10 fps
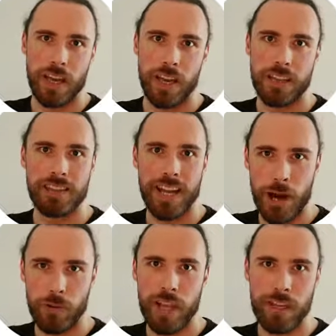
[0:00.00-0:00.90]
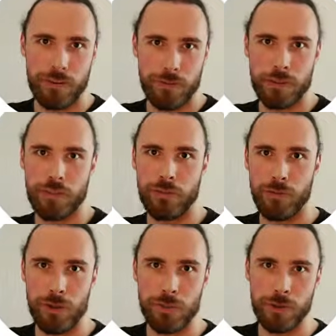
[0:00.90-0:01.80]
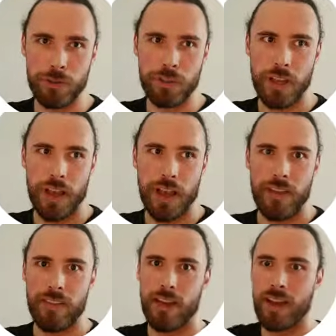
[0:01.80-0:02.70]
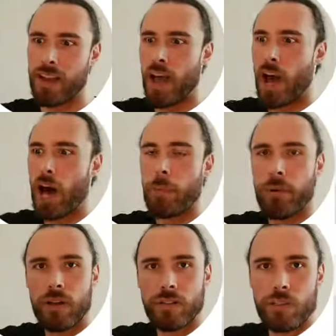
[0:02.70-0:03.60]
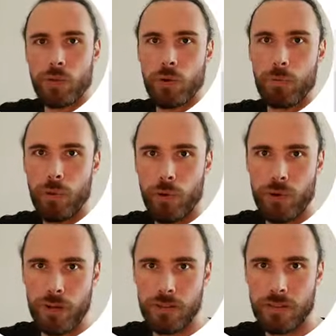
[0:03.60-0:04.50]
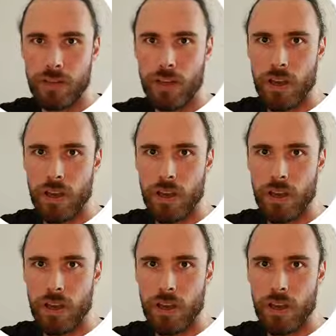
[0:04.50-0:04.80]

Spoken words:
It's an outliner first and foremost, and then up until a point,